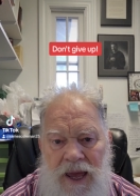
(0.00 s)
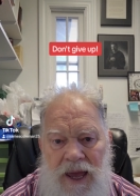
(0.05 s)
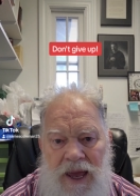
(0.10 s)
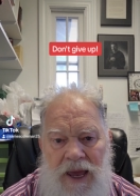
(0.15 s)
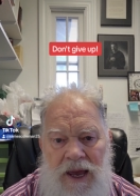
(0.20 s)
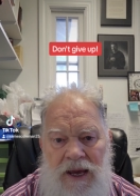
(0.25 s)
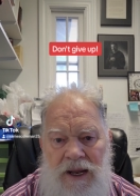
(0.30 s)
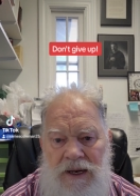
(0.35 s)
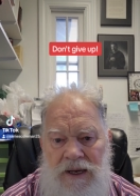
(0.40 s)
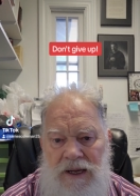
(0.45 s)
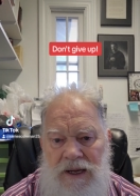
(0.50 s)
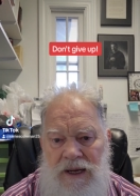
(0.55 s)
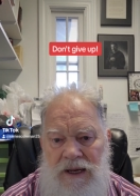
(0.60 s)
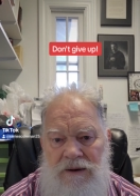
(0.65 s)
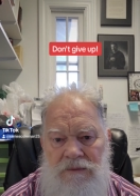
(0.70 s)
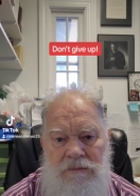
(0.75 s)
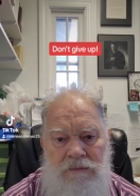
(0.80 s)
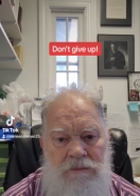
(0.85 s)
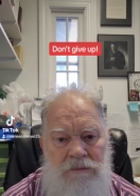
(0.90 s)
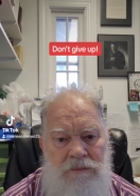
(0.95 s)
And
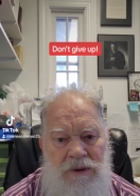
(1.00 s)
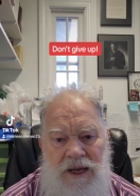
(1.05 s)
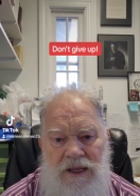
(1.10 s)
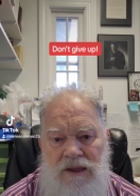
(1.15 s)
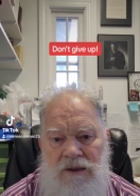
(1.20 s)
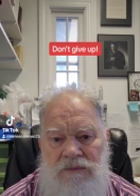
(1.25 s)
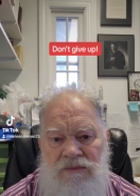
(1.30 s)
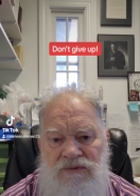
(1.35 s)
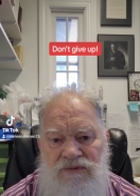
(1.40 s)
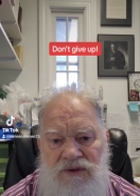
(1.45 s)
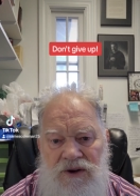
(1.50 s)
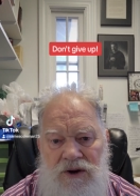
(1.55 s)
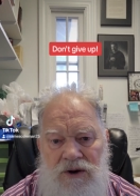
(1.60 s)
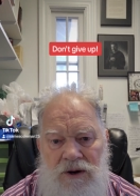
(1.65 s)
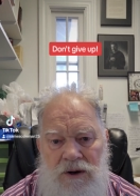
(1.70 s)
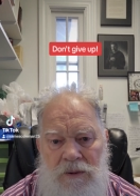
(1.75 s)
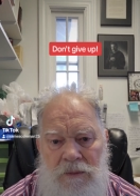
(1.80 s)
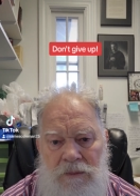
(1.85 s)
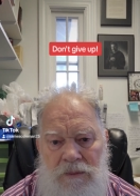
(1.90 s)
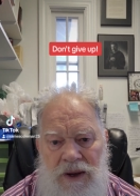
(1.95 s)
it made them fear
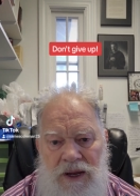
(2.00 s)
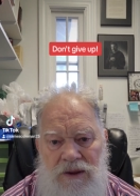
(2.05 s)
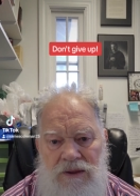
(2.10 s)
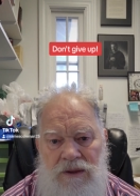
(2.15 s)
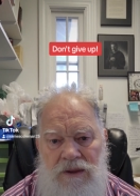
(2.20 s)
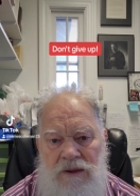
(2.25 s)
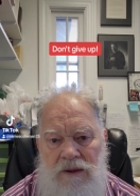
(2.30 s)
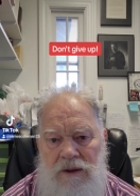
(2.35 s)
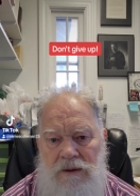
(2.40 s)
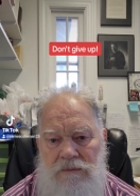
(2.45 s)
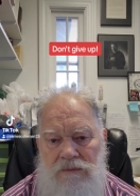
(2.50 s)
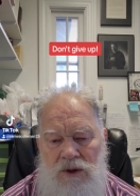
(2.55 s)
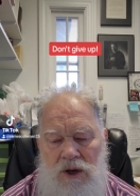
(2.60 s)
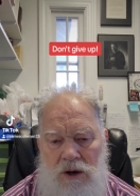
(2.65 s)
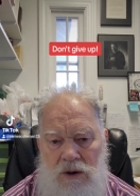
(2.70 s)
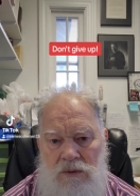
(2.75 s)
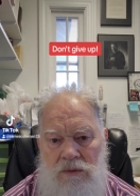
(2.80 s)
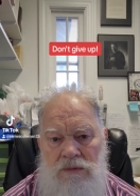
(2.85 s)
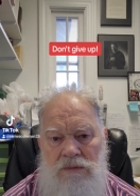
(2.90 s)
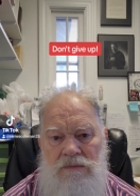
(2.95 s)
and it made, you
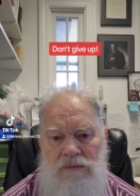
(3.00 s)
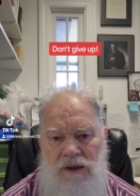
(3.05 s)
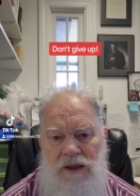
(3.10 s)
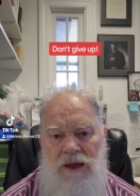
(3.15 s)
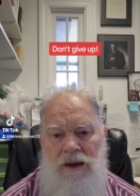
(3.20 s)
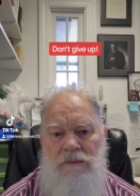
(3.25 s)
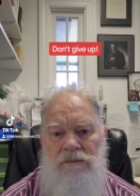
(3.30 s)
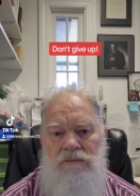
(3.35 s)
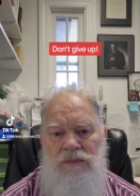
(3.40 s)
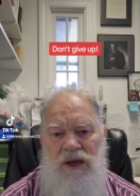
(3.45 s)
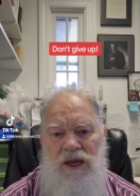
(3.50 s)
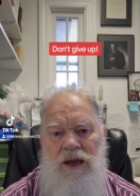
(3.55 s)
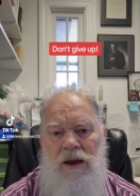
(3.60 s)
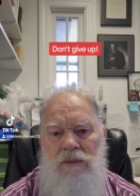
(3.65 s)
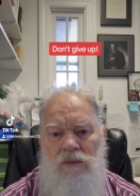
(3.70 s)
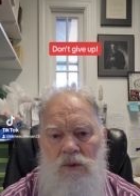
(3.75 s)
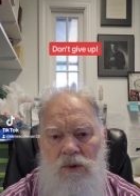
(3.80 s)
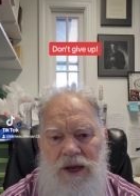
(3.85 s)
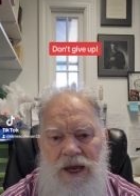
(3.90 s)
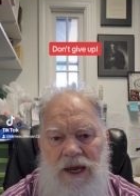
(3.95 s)
know, them
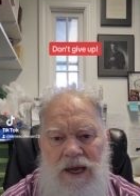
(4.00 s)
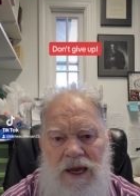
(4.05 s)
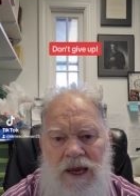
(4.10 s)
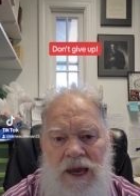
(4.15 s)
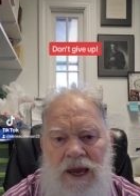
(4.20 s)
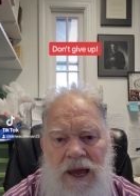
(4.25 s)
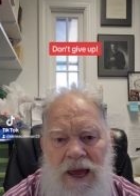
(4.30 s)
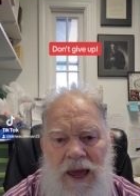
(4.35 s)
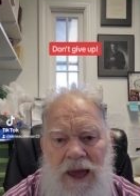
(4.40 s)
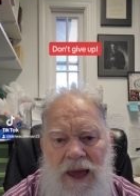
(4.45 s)
become weak.